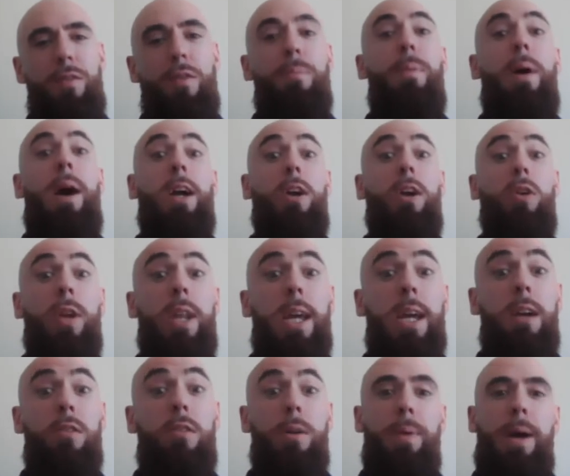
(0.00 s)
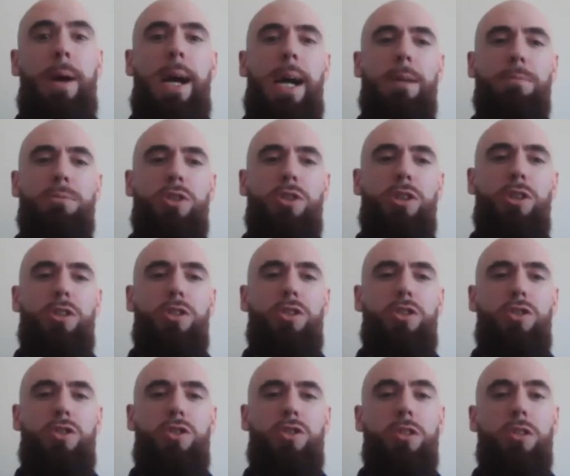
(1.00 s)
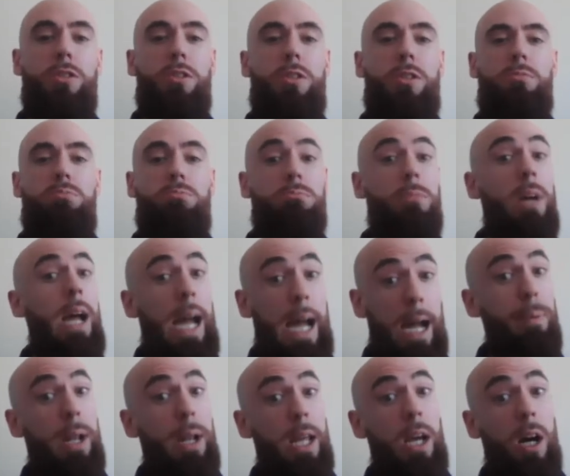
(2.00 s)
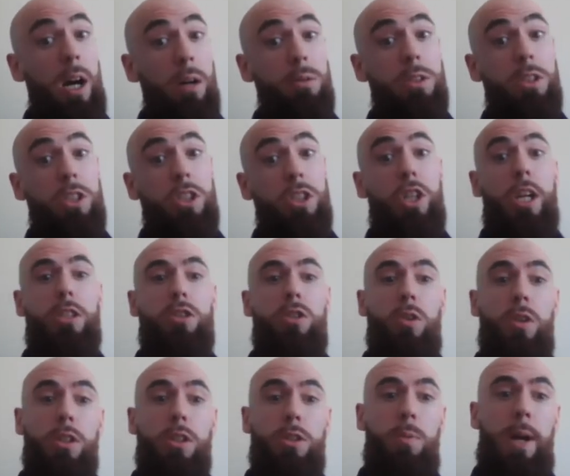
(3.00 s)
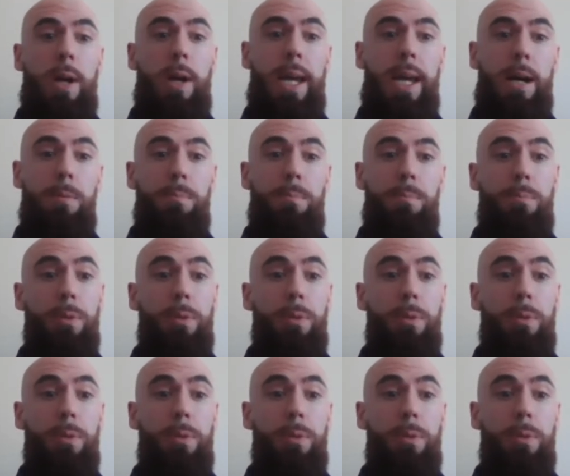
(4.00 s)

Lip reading: bygone era, perhaps, that's happily, I would suggest, on its way out.